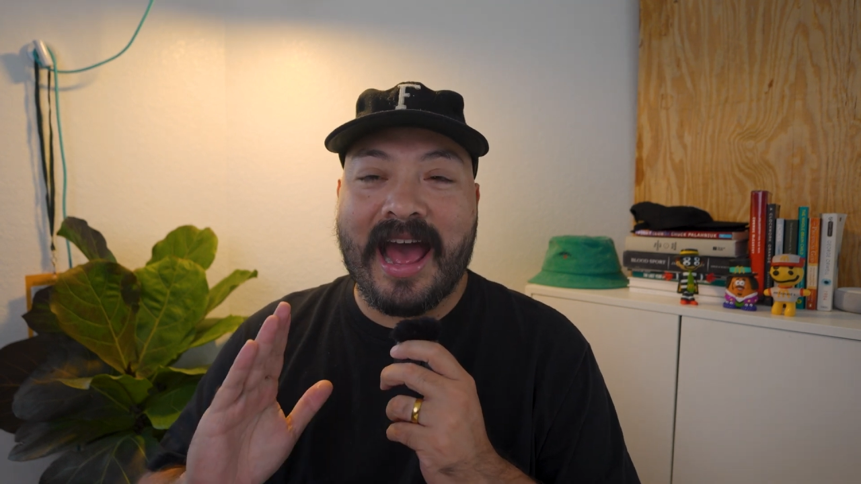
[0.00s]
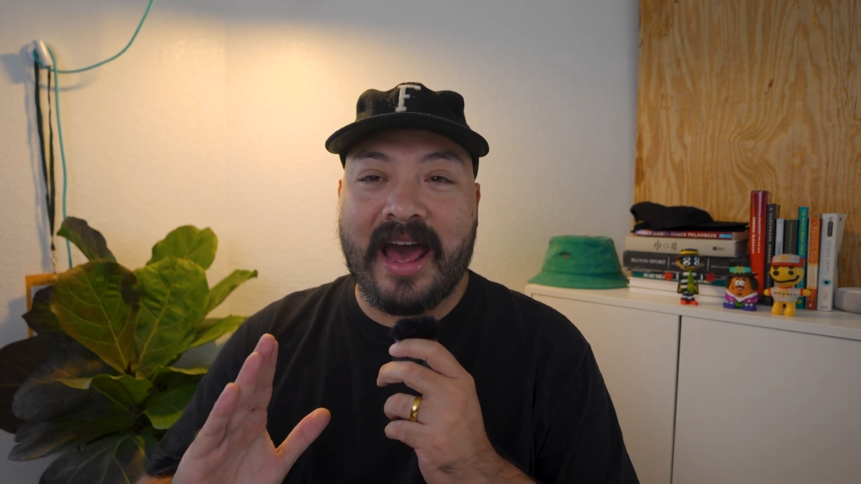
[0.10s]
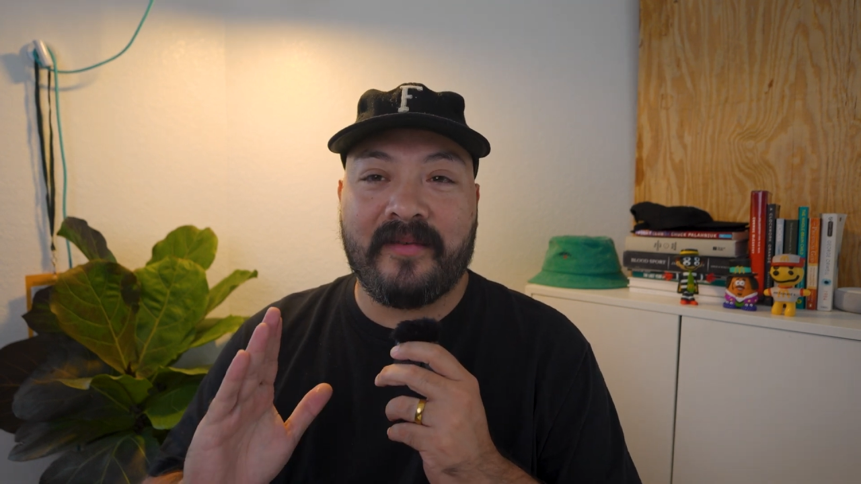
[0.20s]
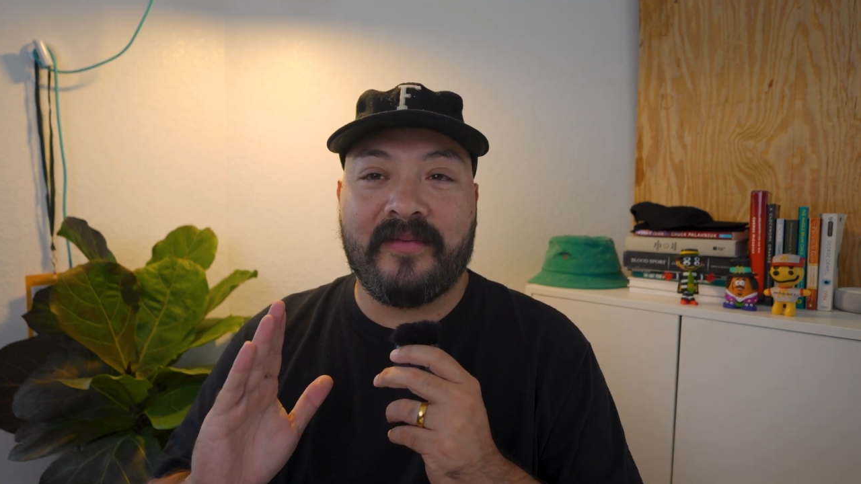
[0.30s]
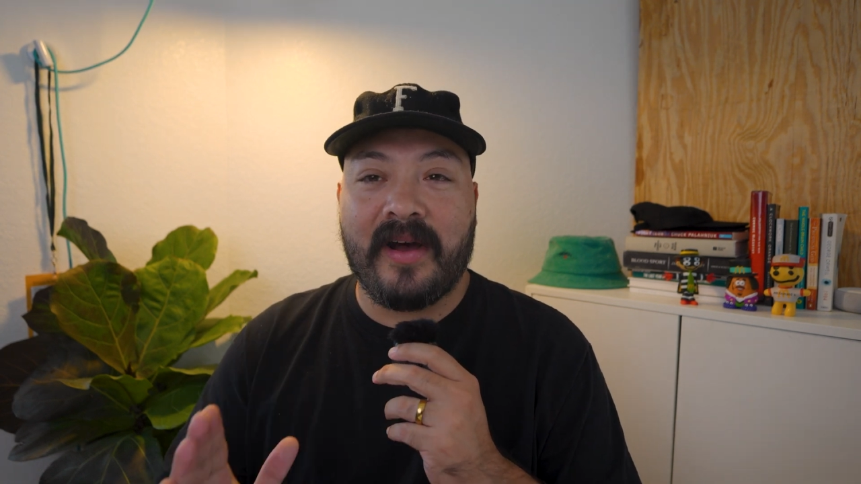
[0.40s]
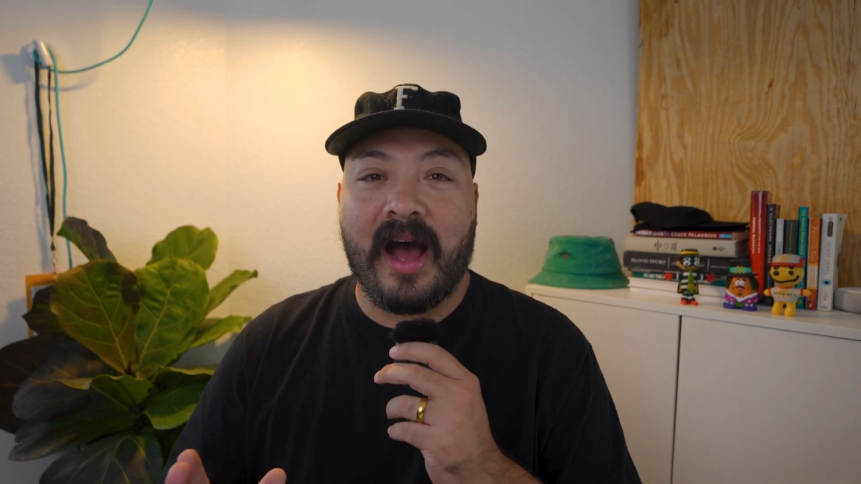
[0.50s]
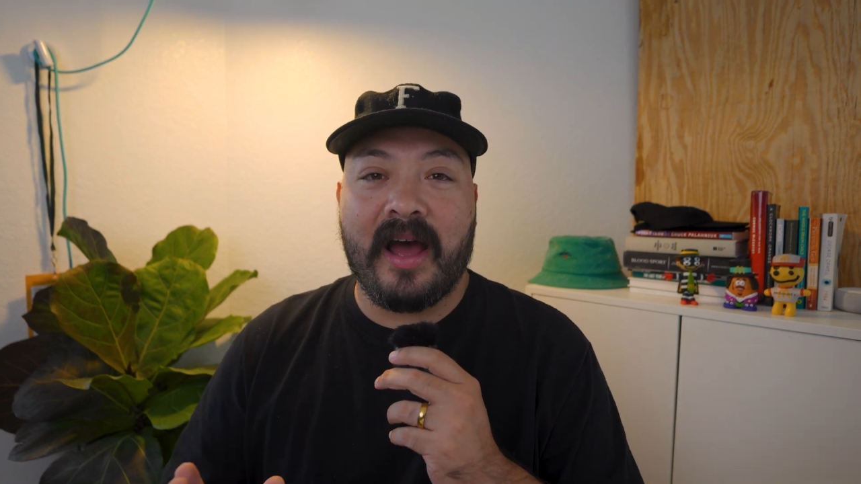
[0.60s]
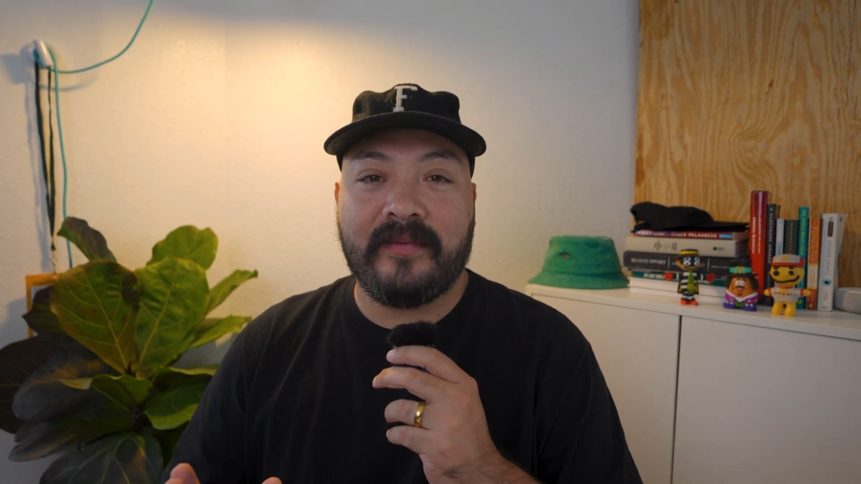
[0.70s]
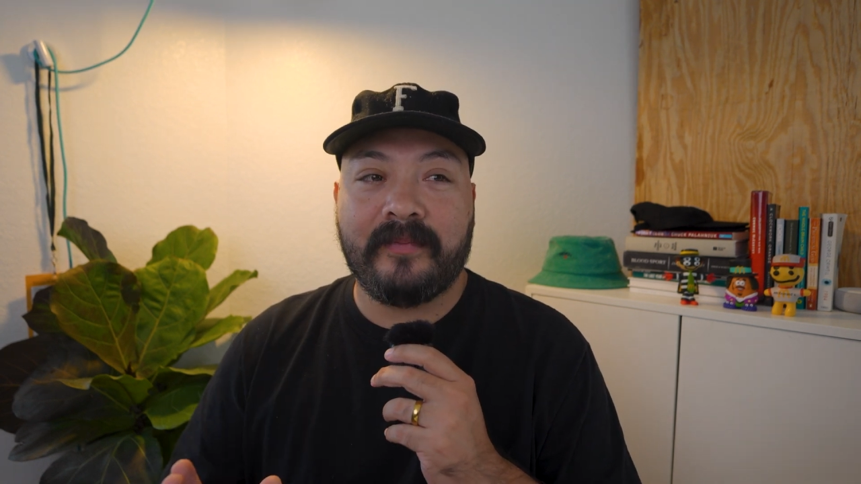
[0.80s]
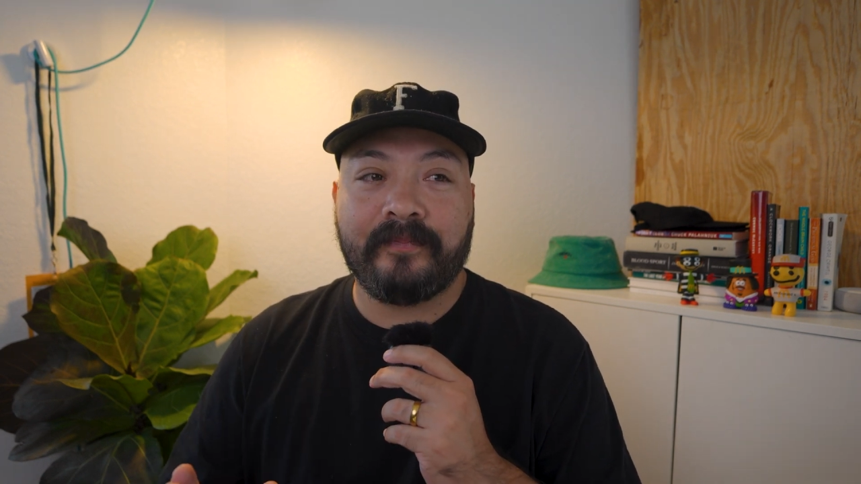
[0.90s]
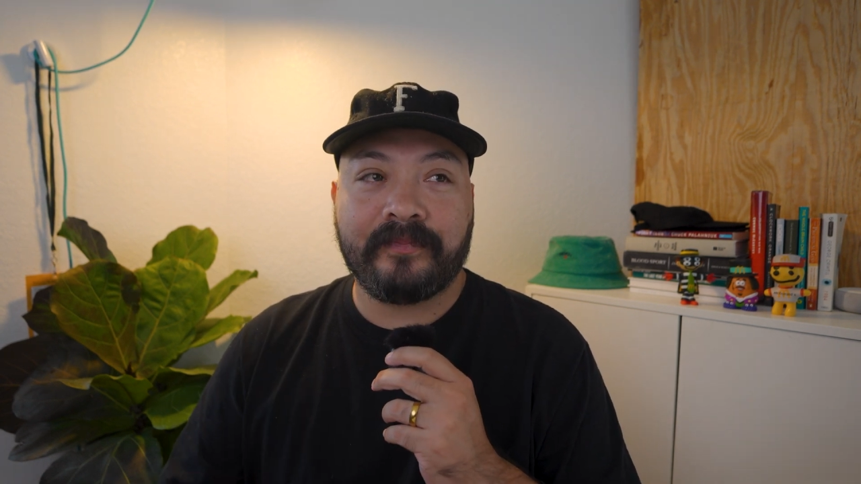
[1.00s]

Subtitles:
out of 5.